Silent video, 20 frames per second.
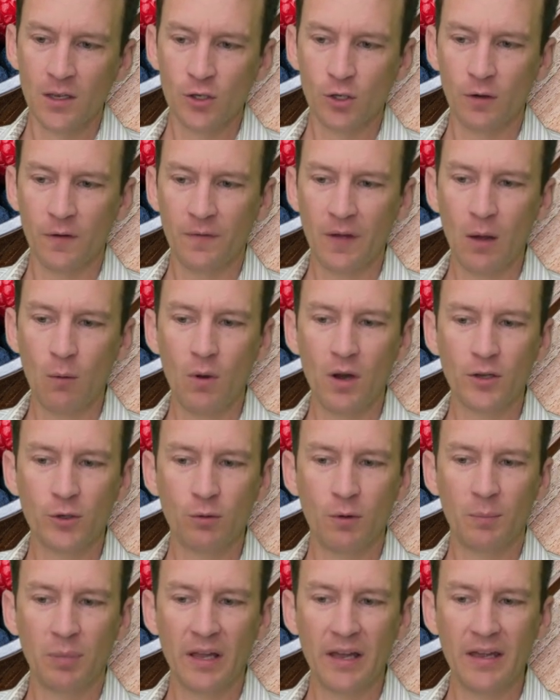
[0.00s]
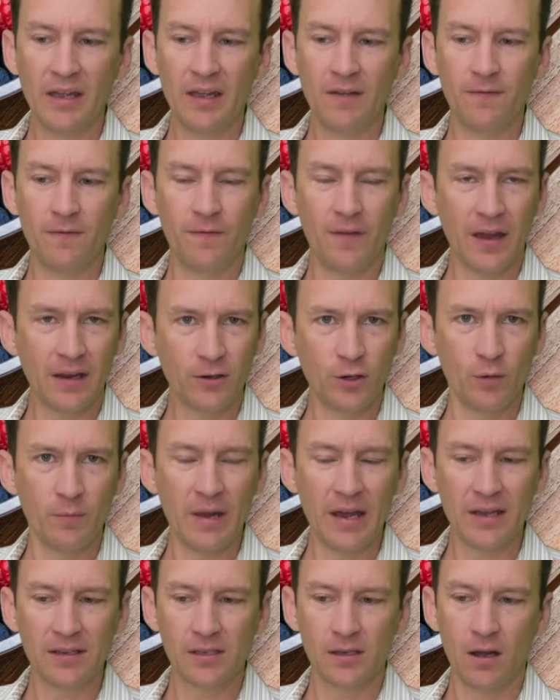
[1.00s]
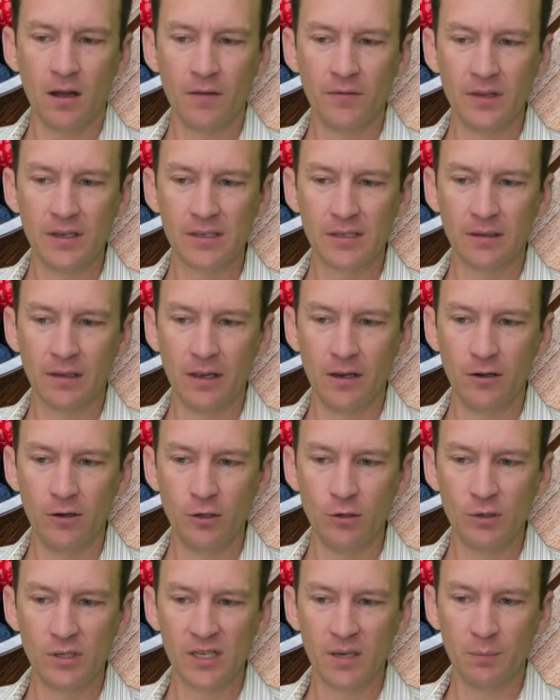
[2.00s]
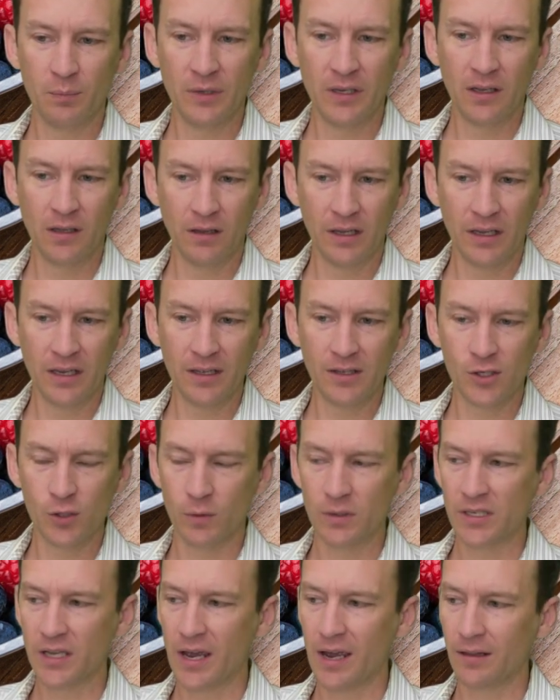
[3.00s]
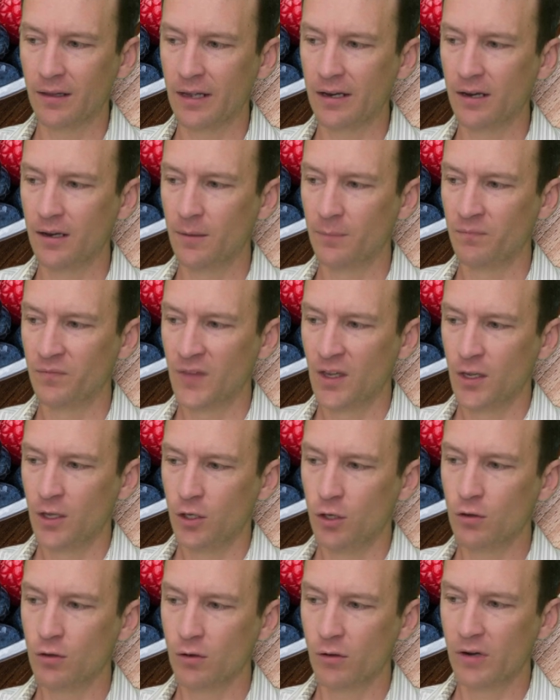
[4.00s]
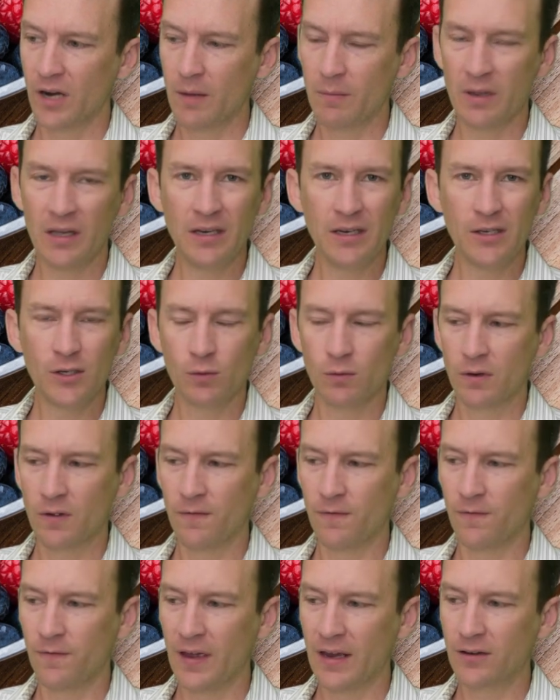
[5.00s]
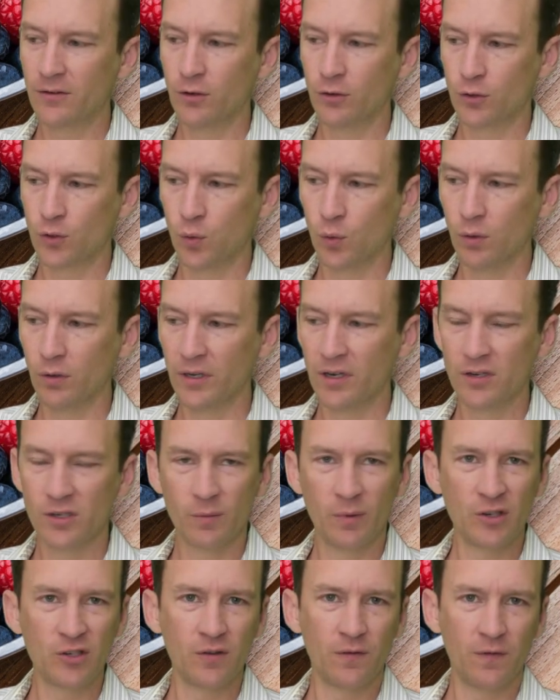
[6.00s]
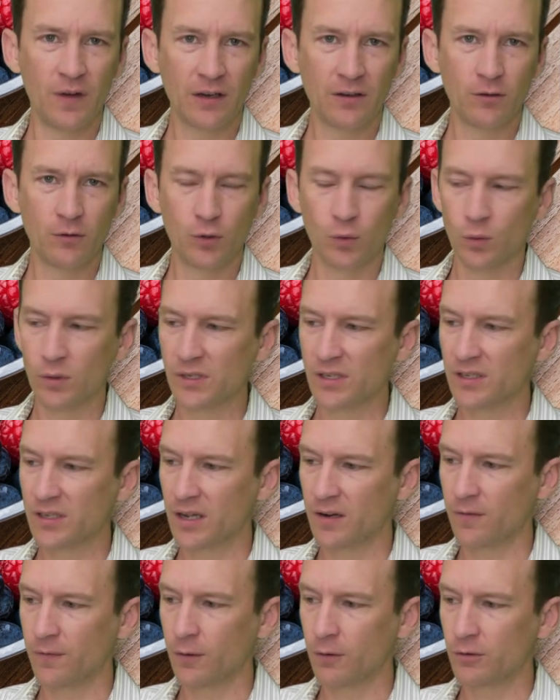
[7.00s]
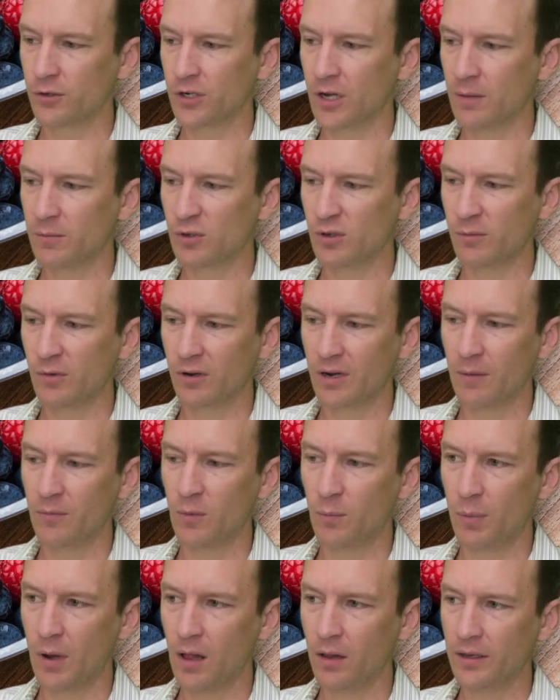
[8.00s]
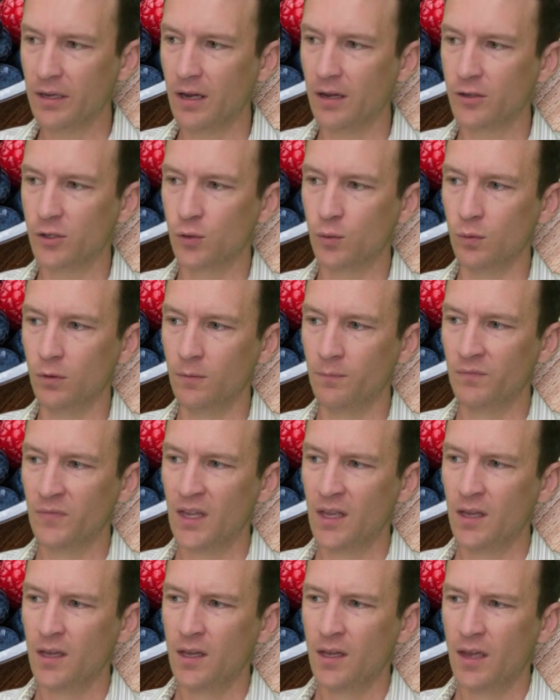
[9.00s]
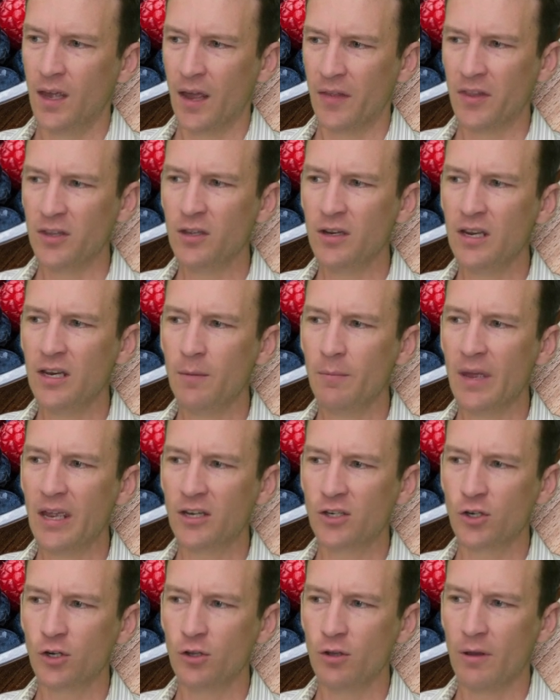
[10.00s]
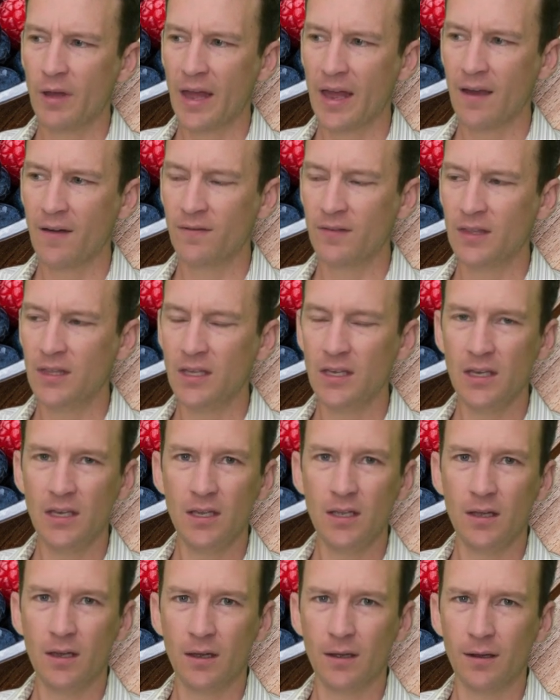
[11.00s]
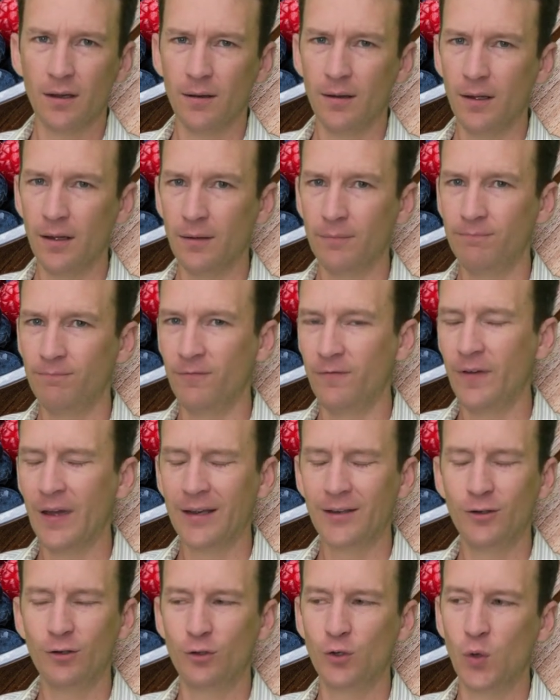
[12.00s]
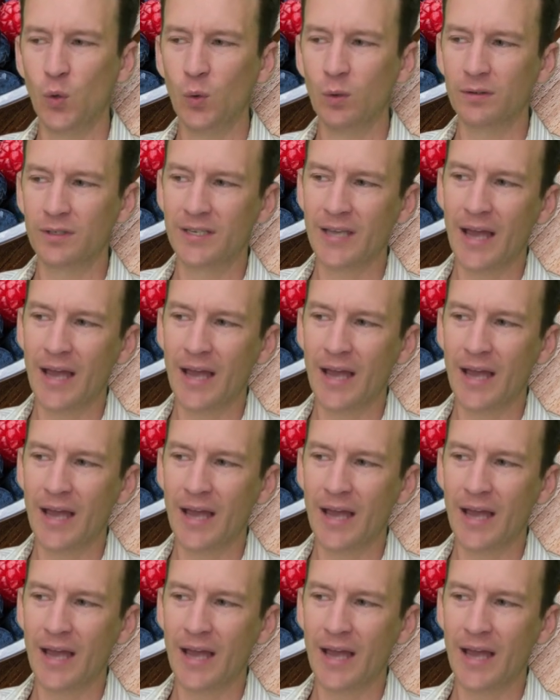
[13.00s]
So if I want to apply a vector mask on this layer, you simply click it so it's highlighted. You can grab any sort of vector tool. Here's a bunch of vector tools inside of Photoshop. So I'm gonna grab the polygon tool. And then you need to make sure you have the uh, vector tool